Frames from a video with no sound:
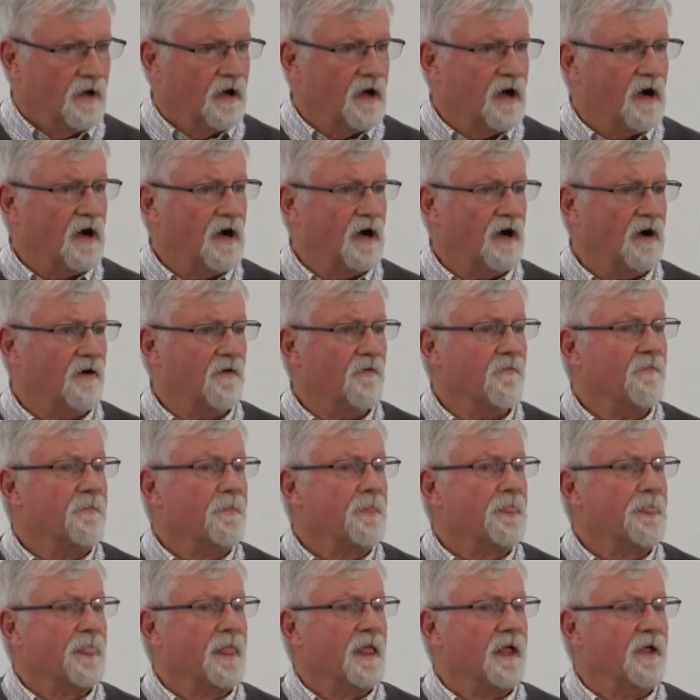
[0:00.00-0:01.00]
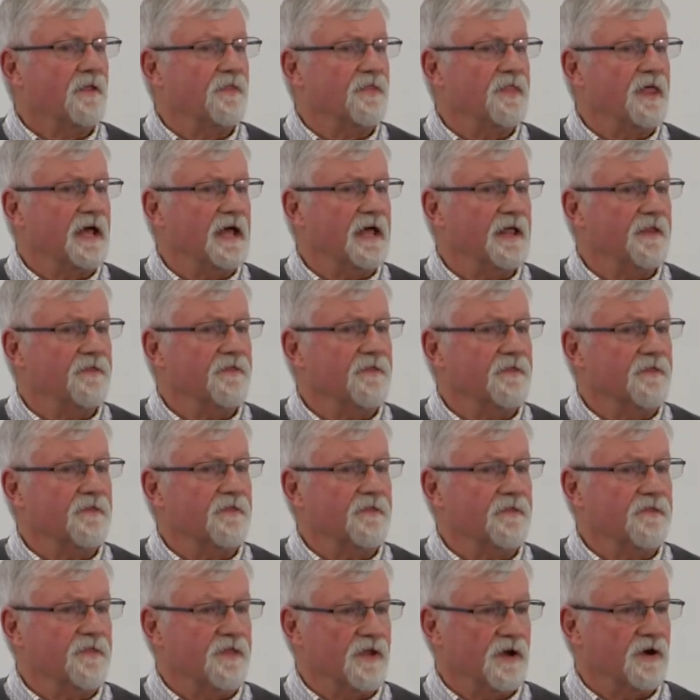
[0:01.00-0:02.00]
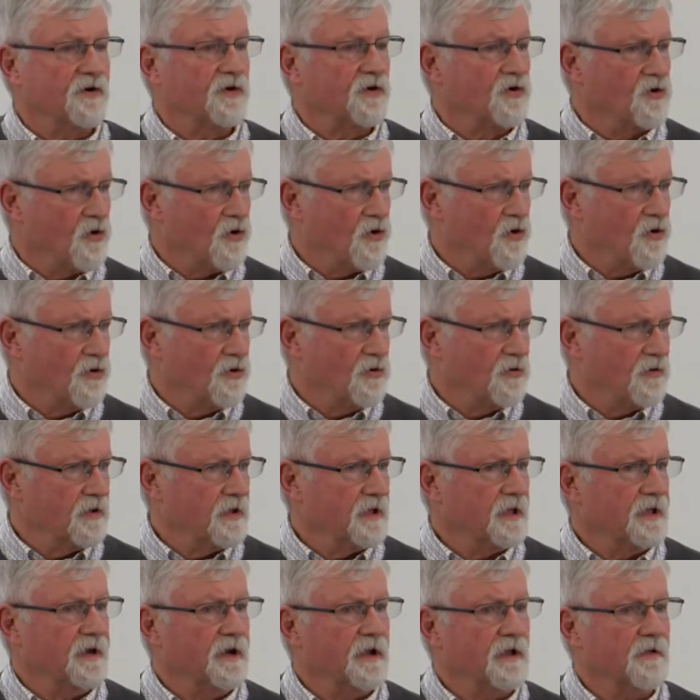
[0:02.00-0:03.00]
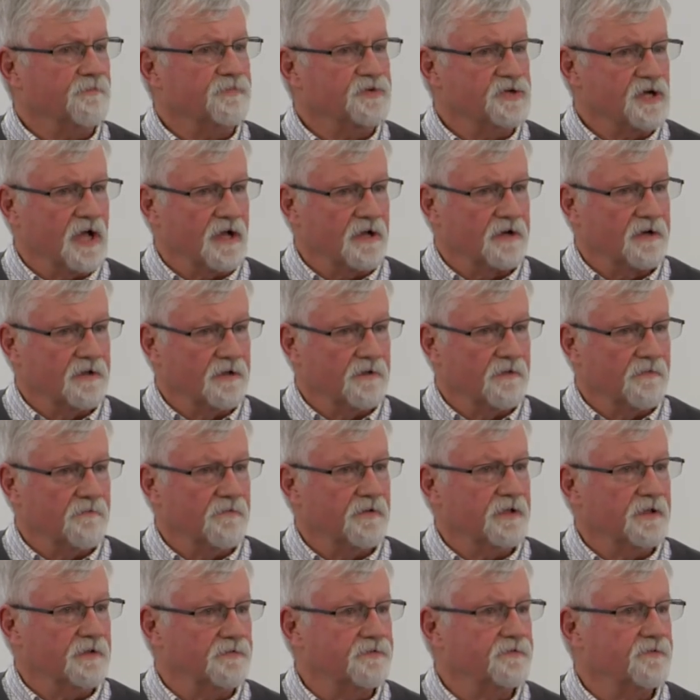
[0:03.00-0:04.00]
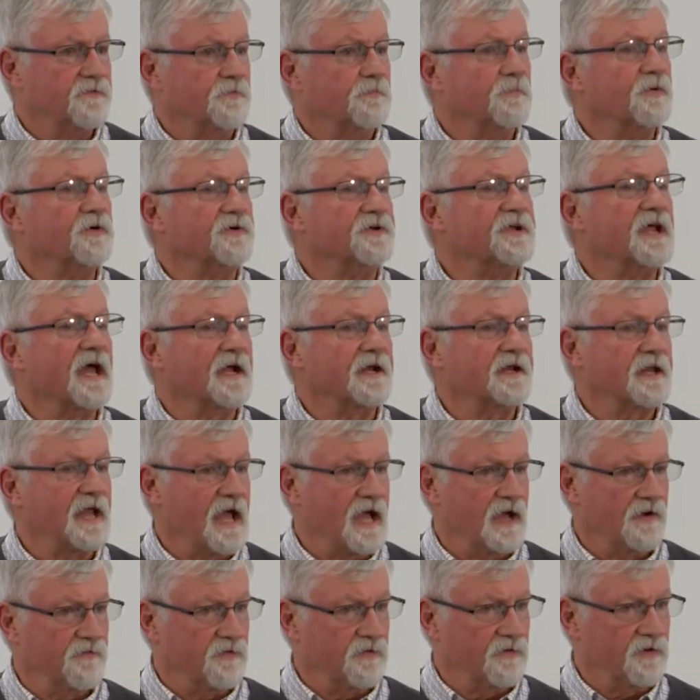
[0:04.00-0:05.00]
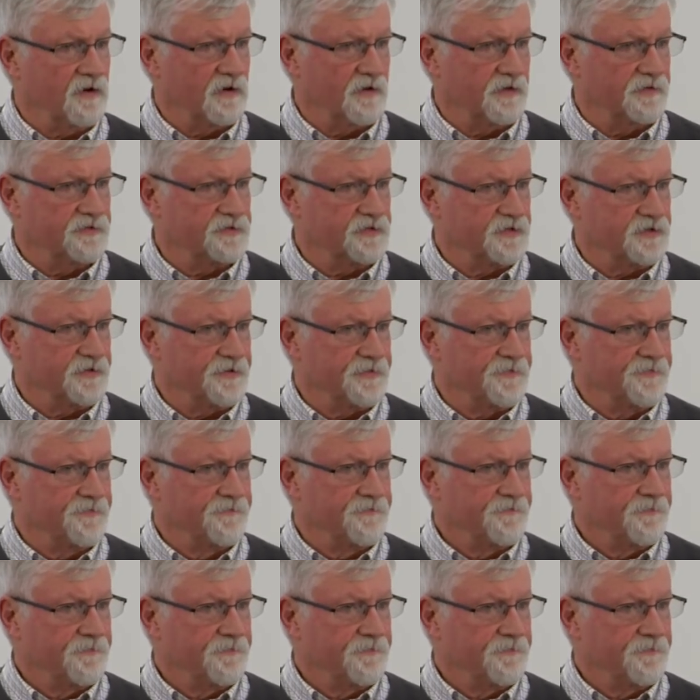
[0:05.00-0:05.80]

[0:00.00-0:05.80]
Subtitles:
that their goal and objective is to protect agriculture.